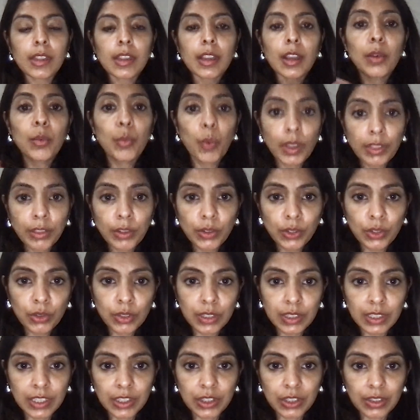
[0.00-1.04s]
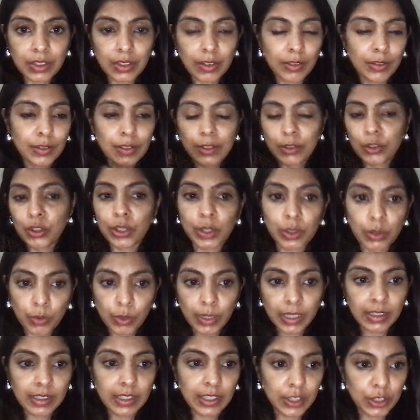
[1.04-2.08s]
And what those strategic zones, just
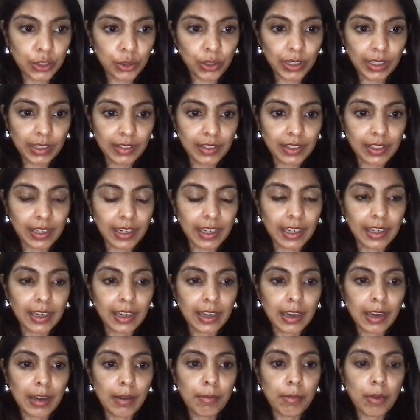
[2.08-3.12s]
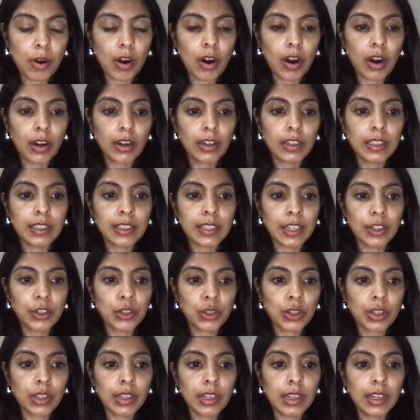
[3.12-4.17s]
quickly to translate, are
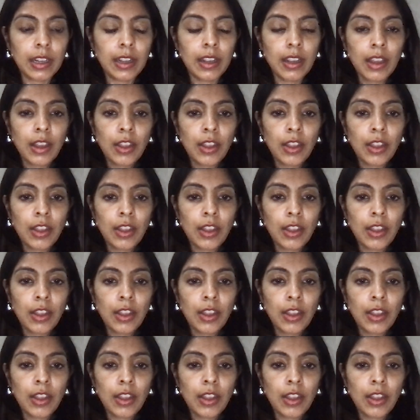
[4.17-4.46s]
essentially